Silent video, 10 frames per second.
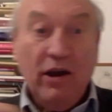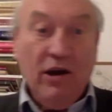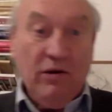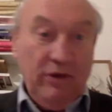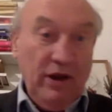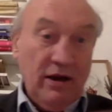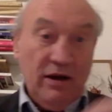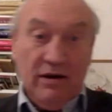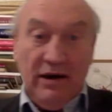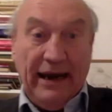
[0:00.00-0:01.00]
We are
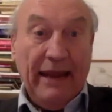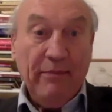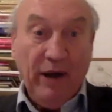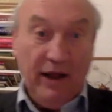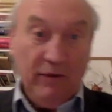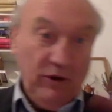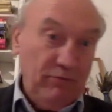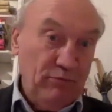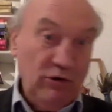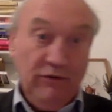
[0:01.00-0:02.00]
labile, we're
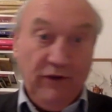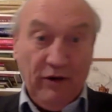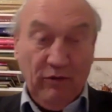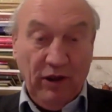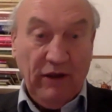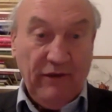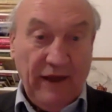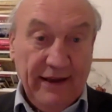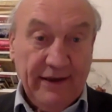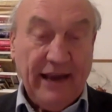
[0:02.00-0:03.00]
moving with events,